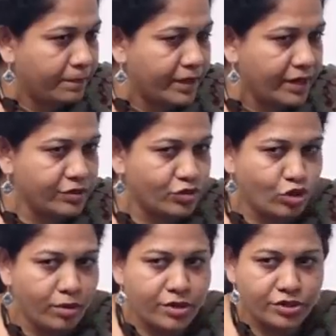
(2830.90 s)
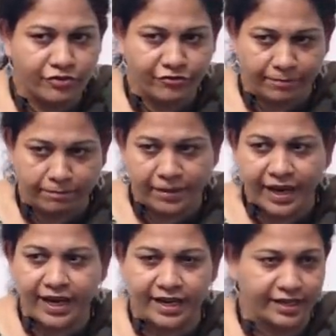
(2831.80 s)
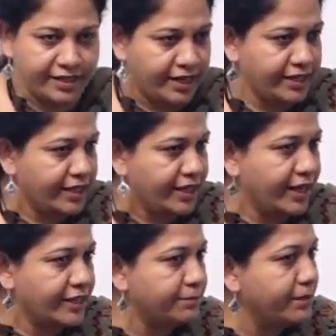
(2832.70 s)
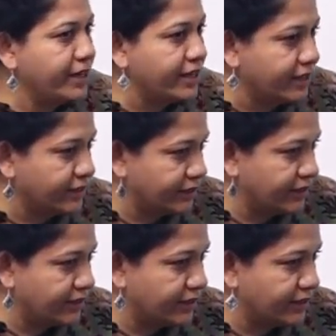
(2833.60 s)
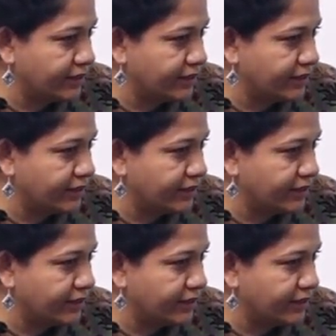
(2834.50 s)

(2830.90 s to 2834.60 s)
there is so much of a pain that they experience.